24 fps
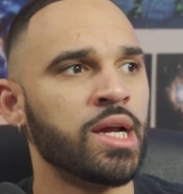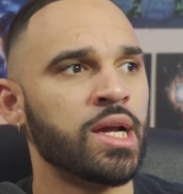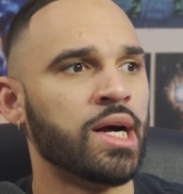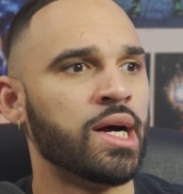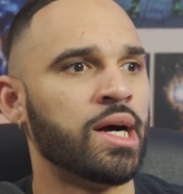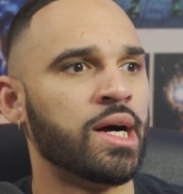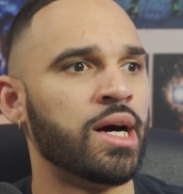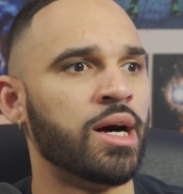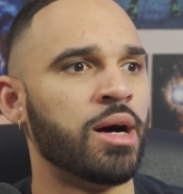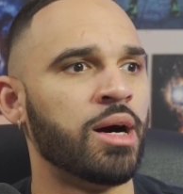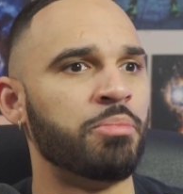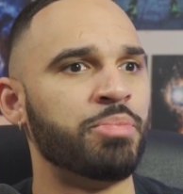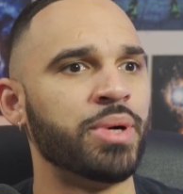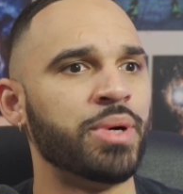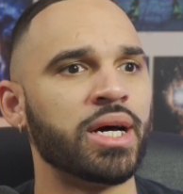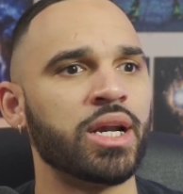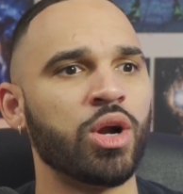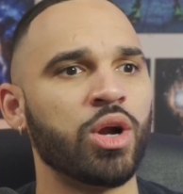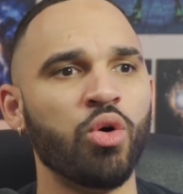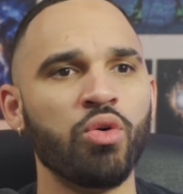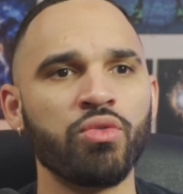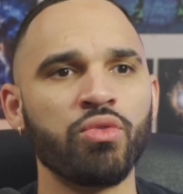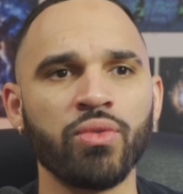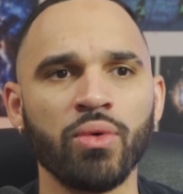But
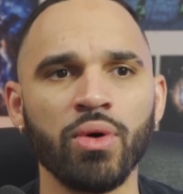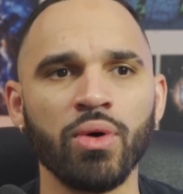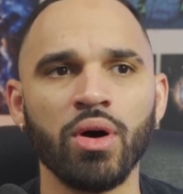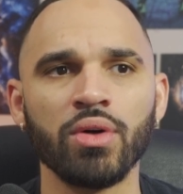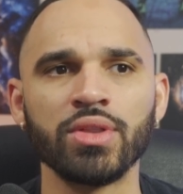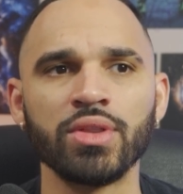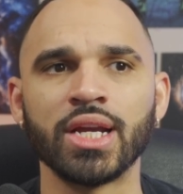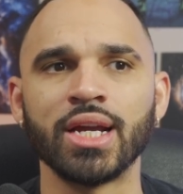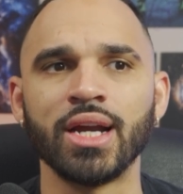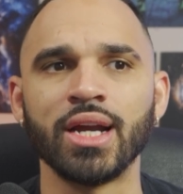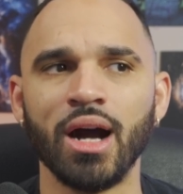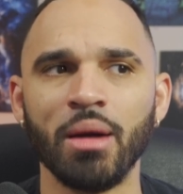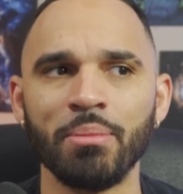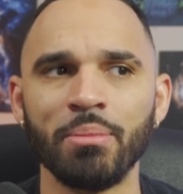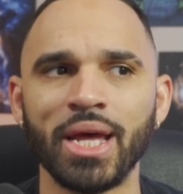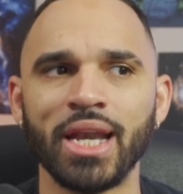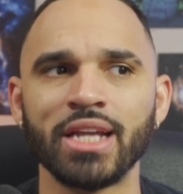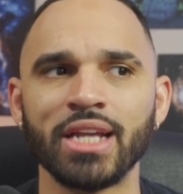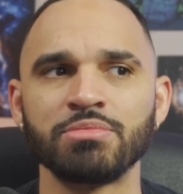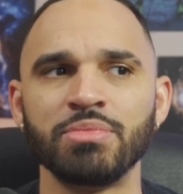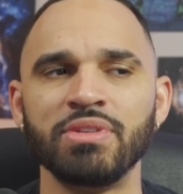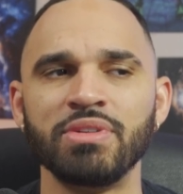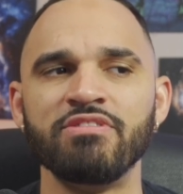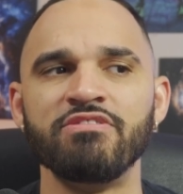overall, the combat
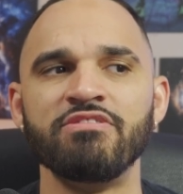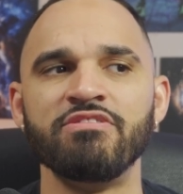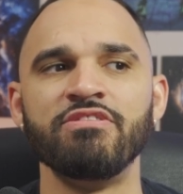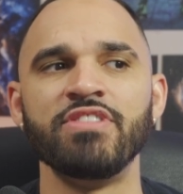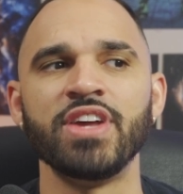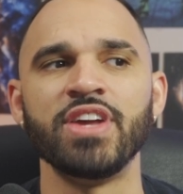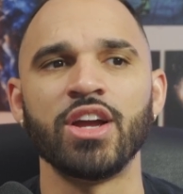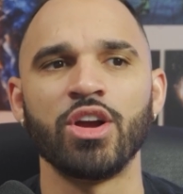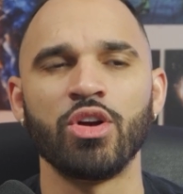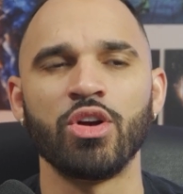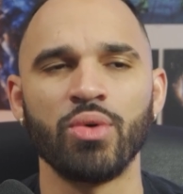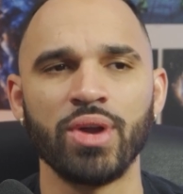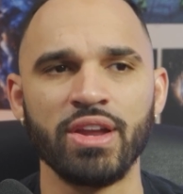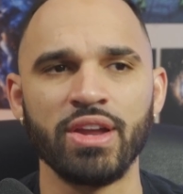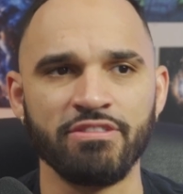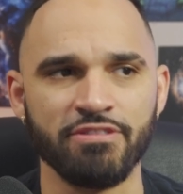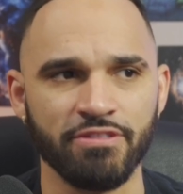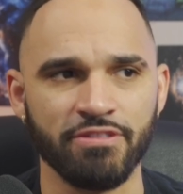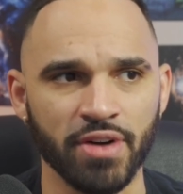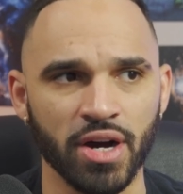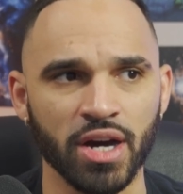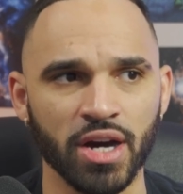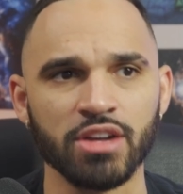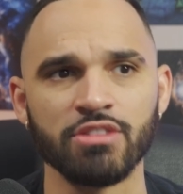has been very
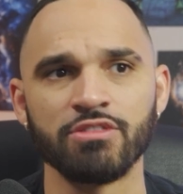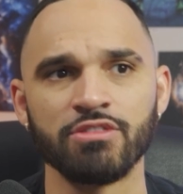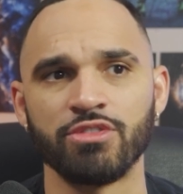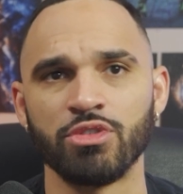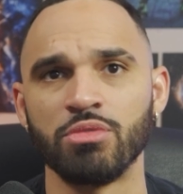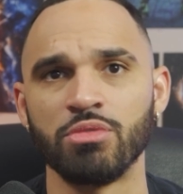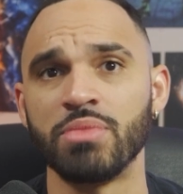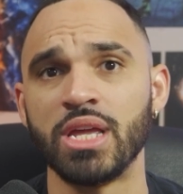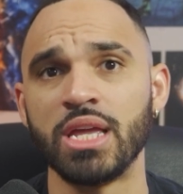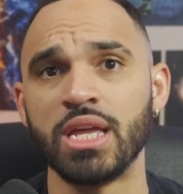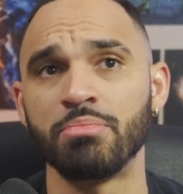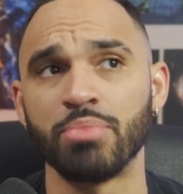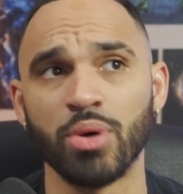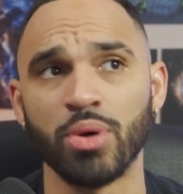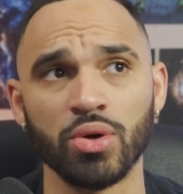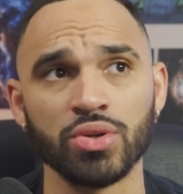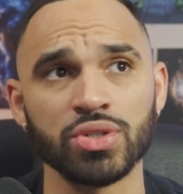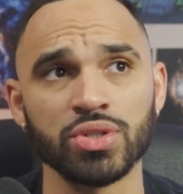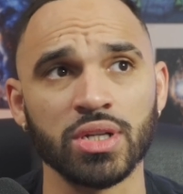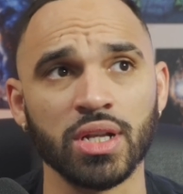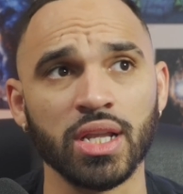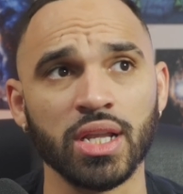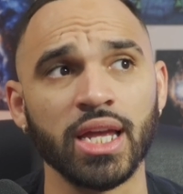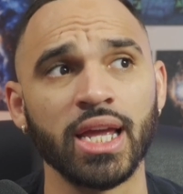fun for me
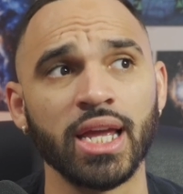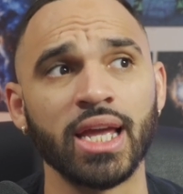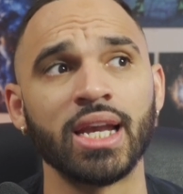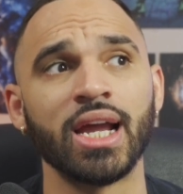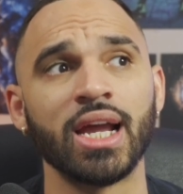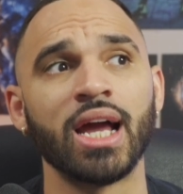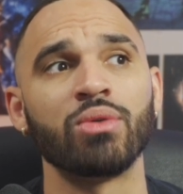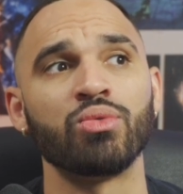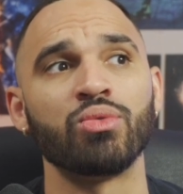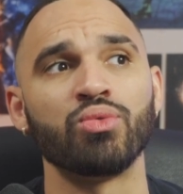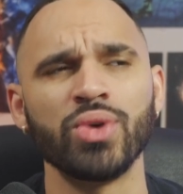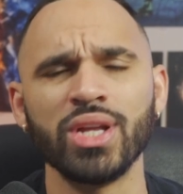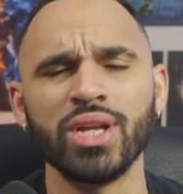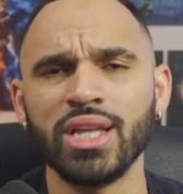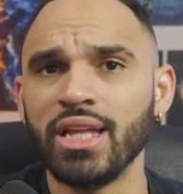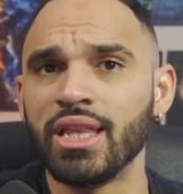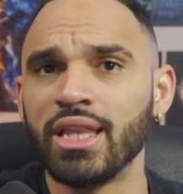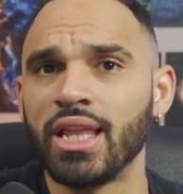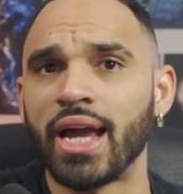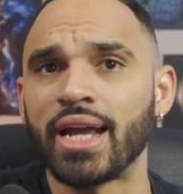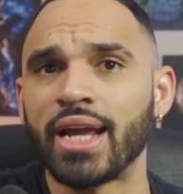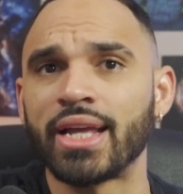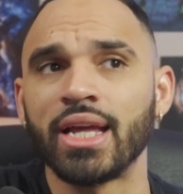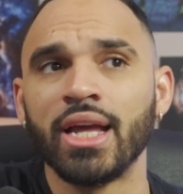personally, and I really
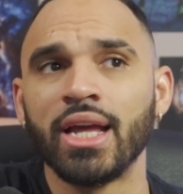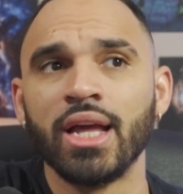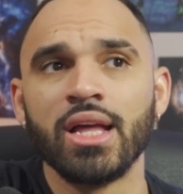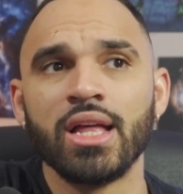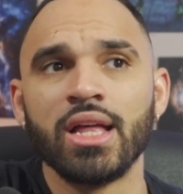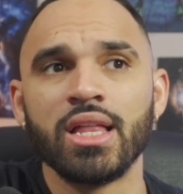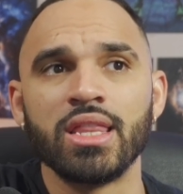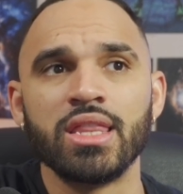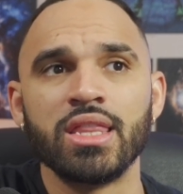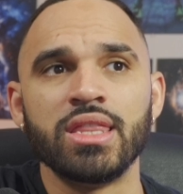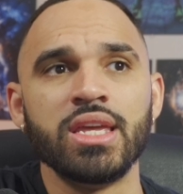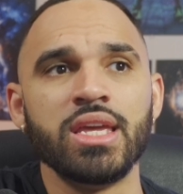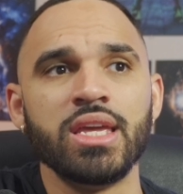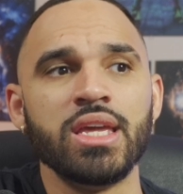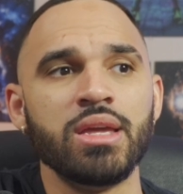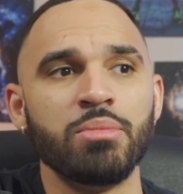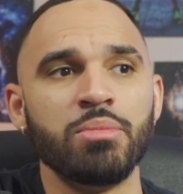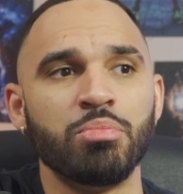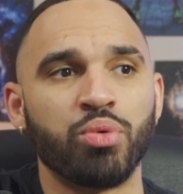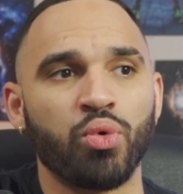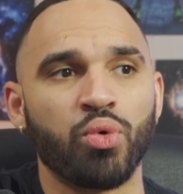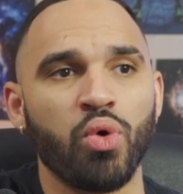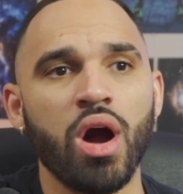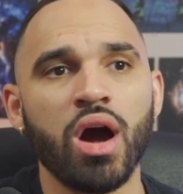like the
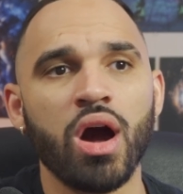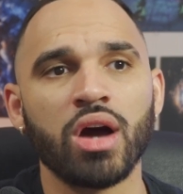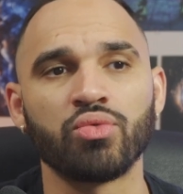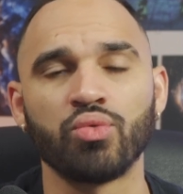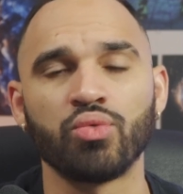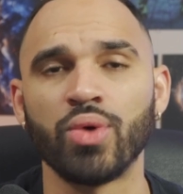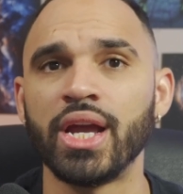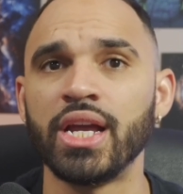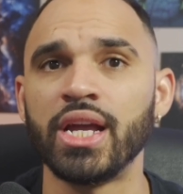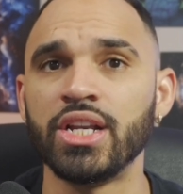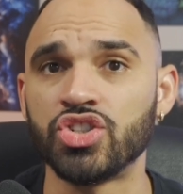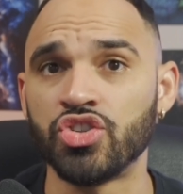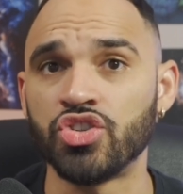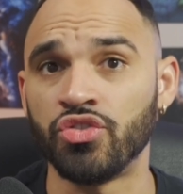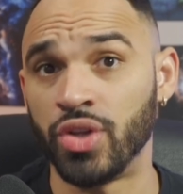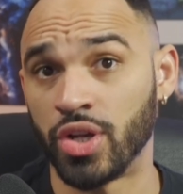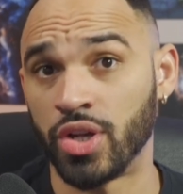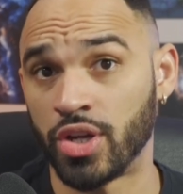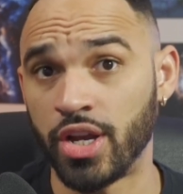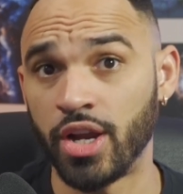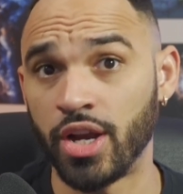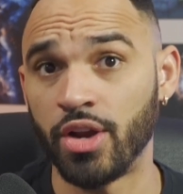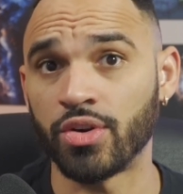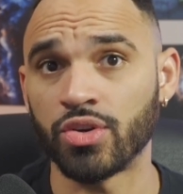broad range of their
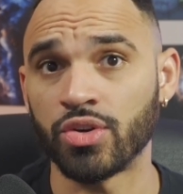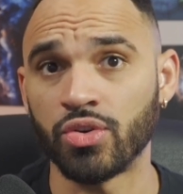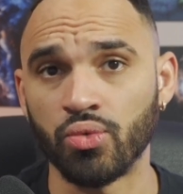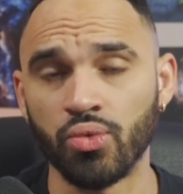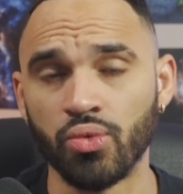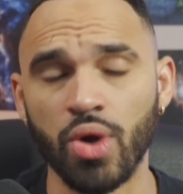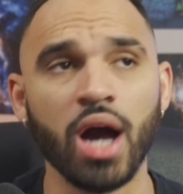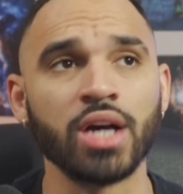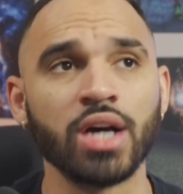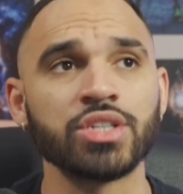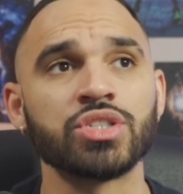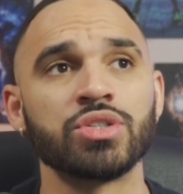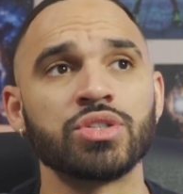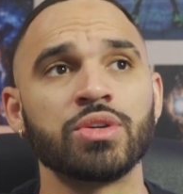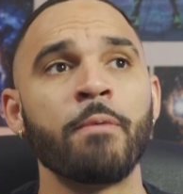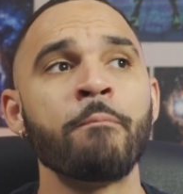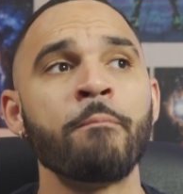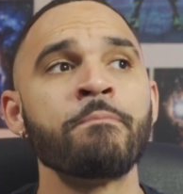character roster.